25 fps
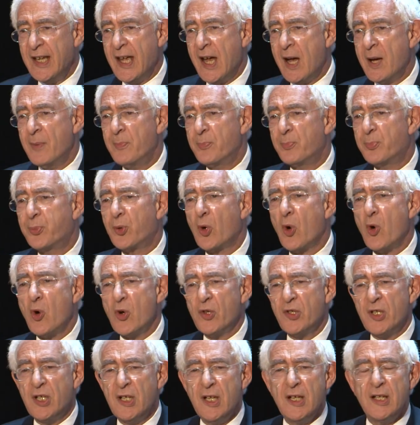uh,
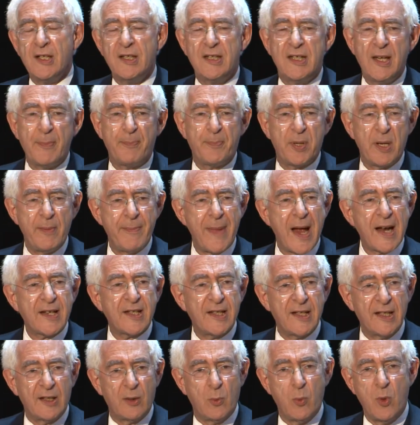broad
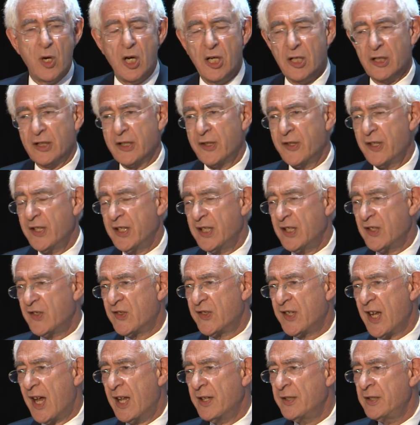diplomatic work that is
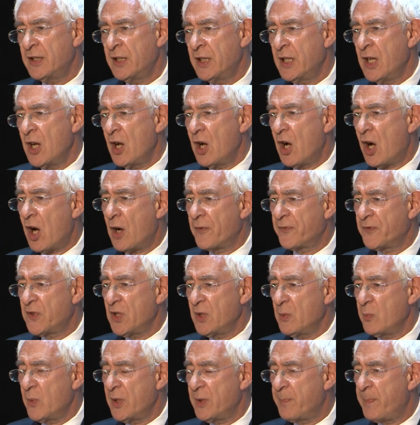done,
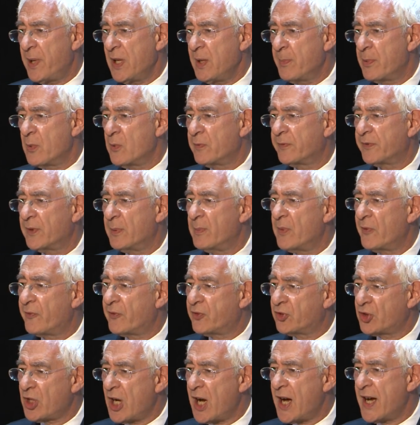often with people from a
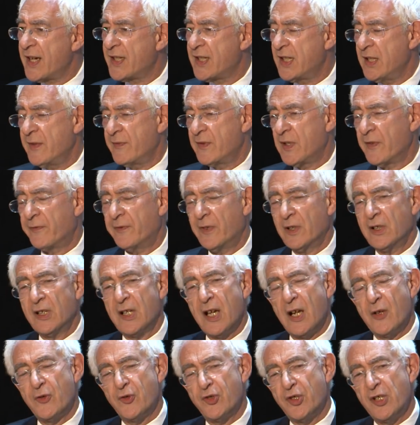variety of different
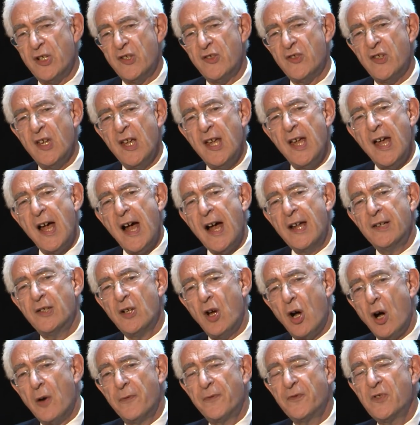countries, and
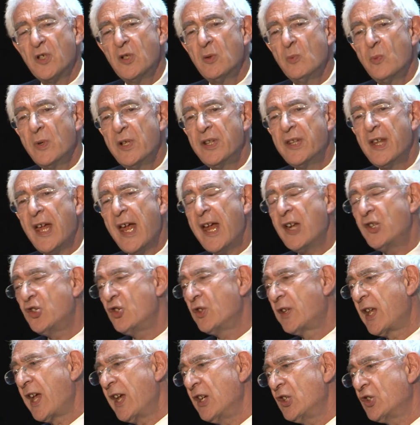often with
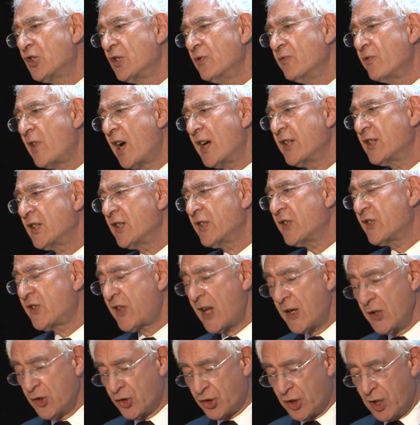education right at the
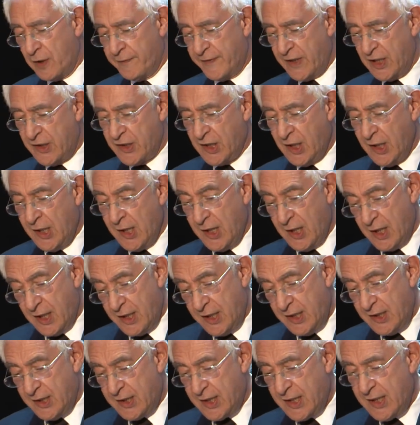centre of it.
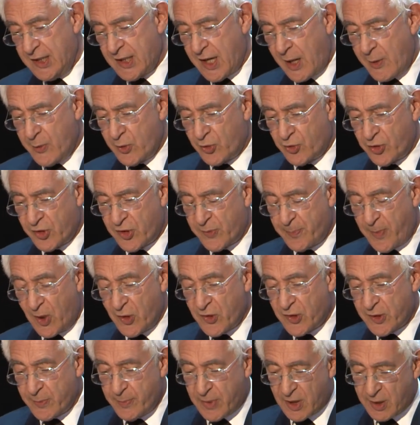And indeed, I was
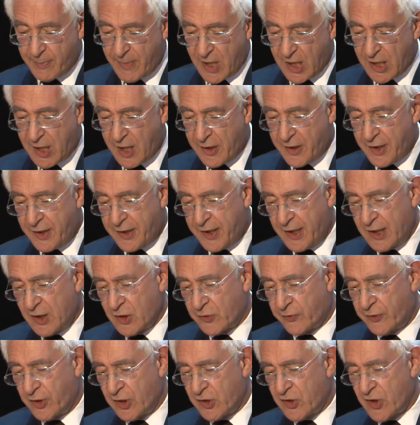responsible, among other things,
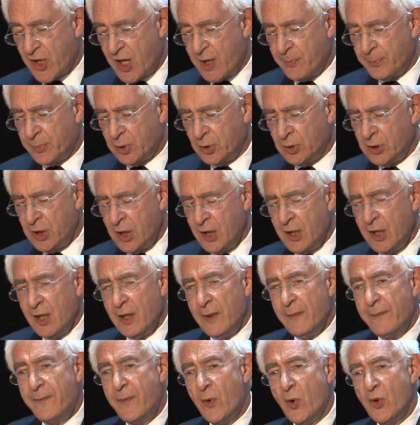for example,
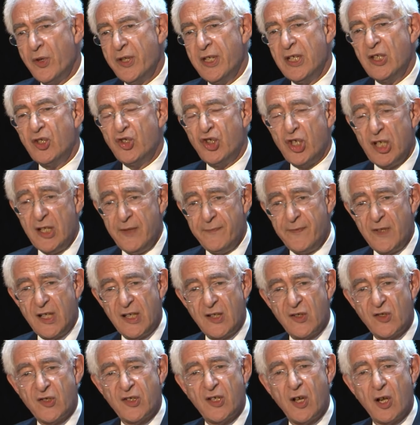for the
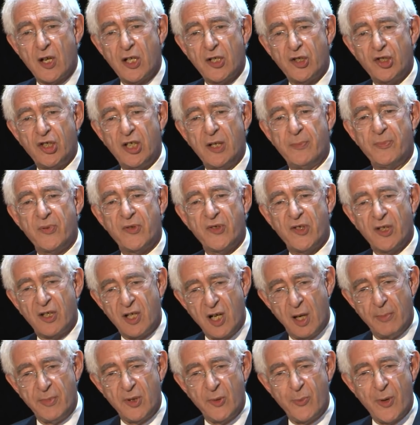Chevening scholarships, the
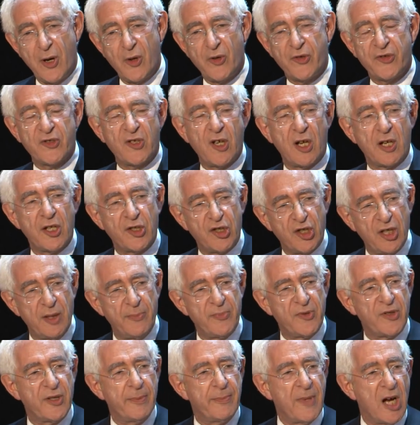Commonwealth
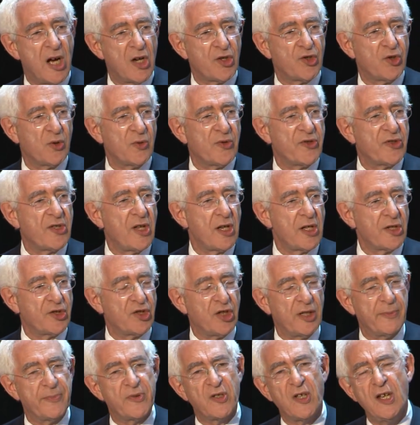scholarships, the Marshall
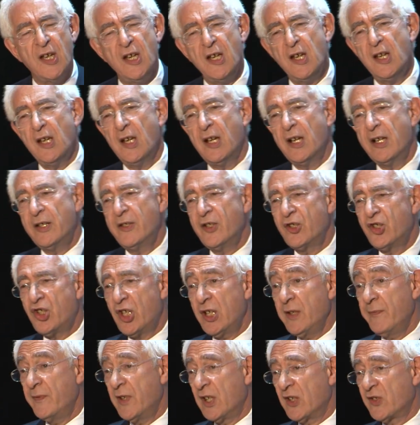scholarships. And the
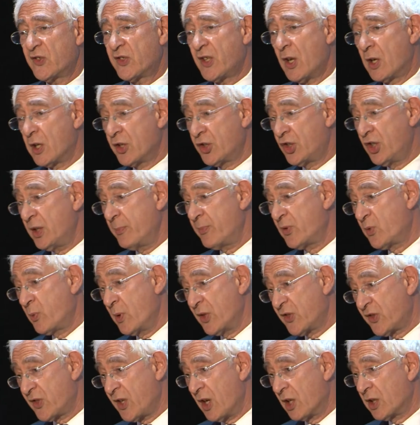Chevening scholarships were
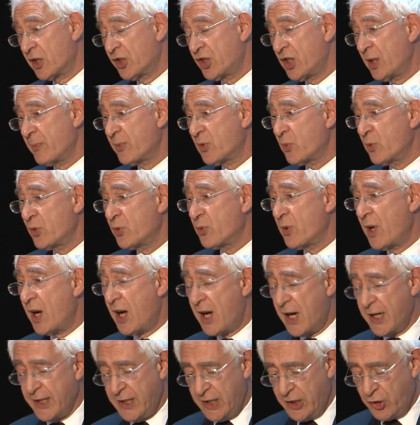scholarships which were
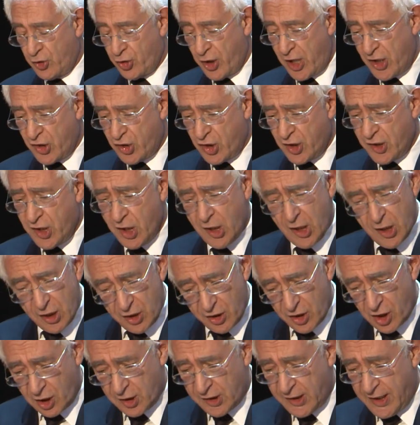highly treasured,
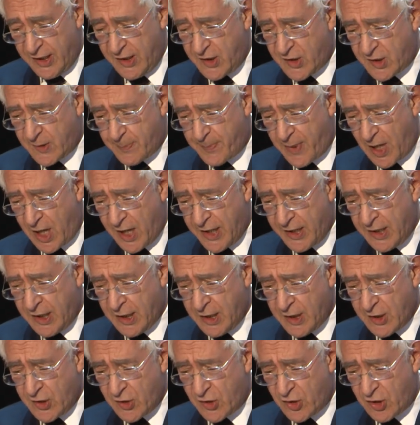not least by
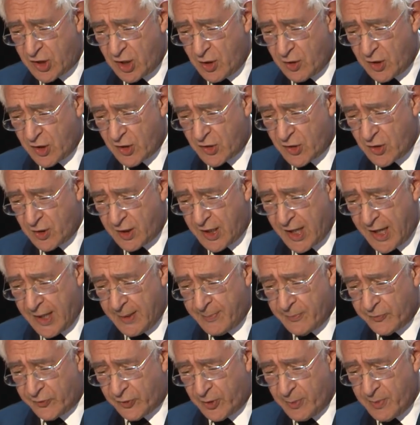students who
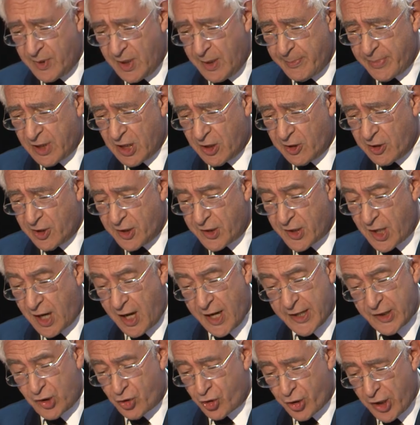came from Libya. And
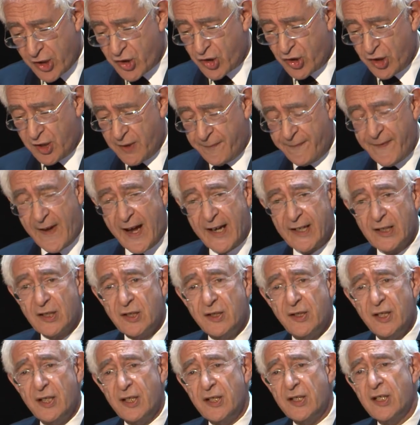I treasured the
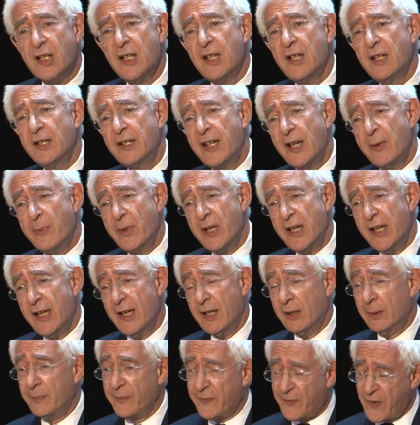fact that they were
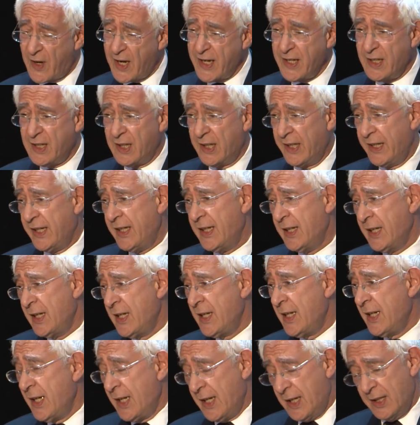here. And finally,
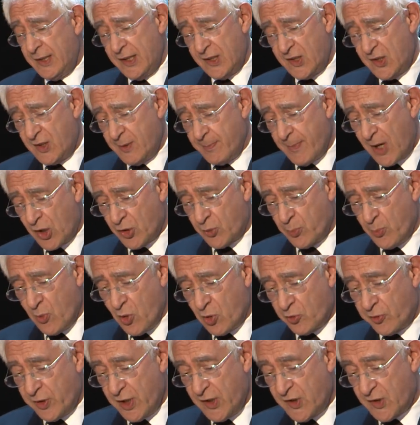and this is much
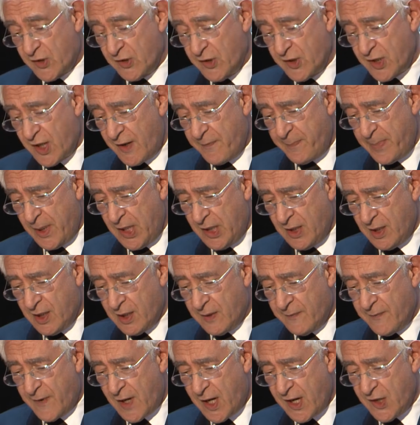more recent, I've been
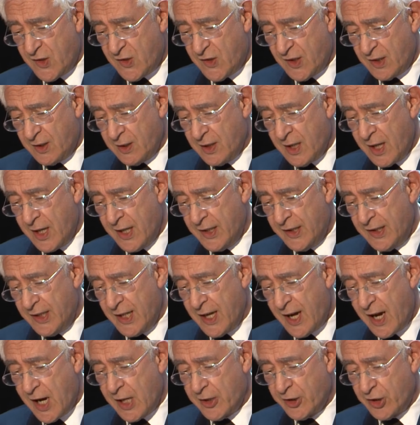advising uh, the
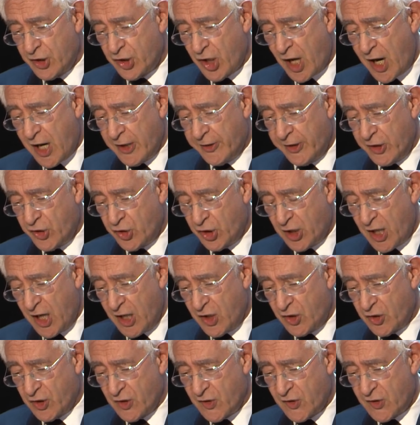Irish higher
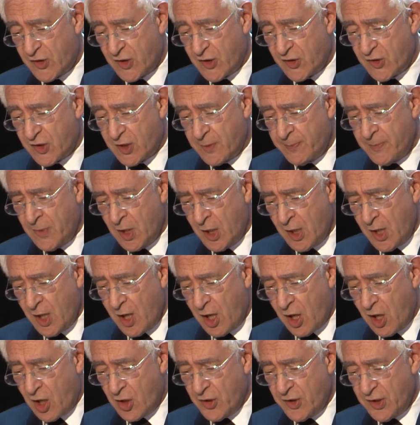education system
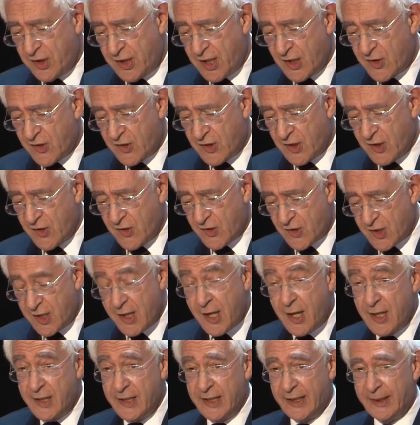on distance
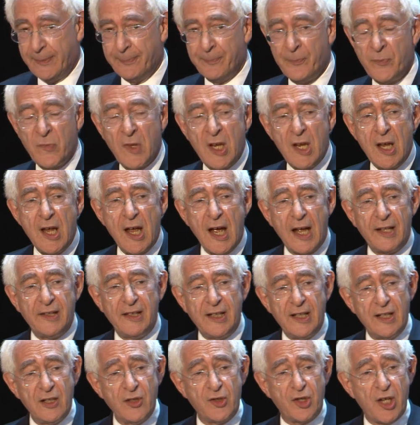learning. And
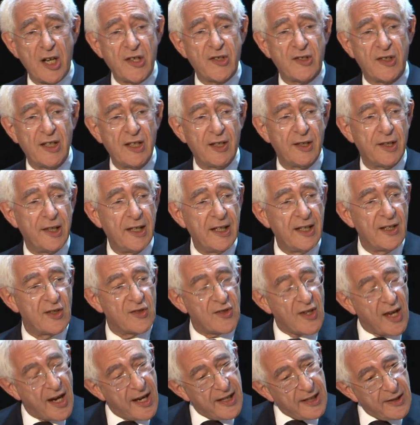the interesting thing,
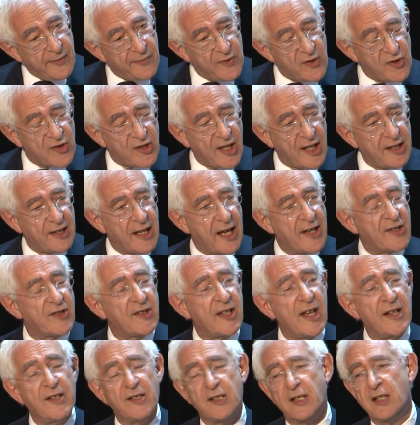as I even say that
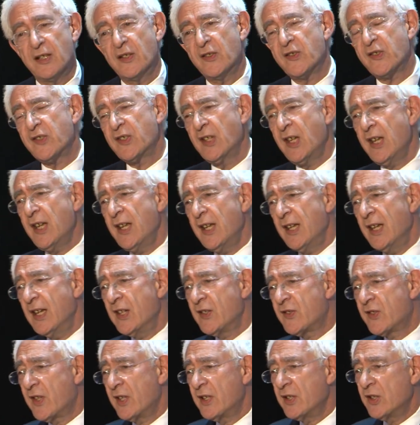sentence,
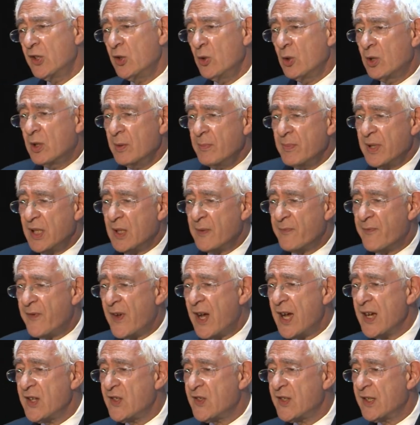is that you can be
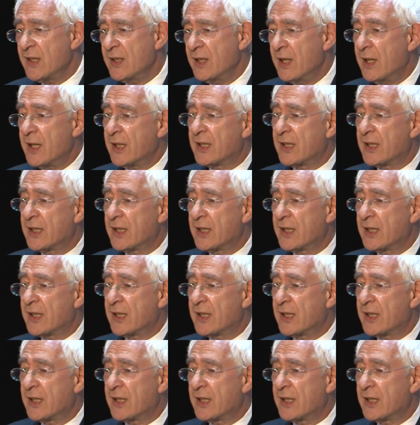advising a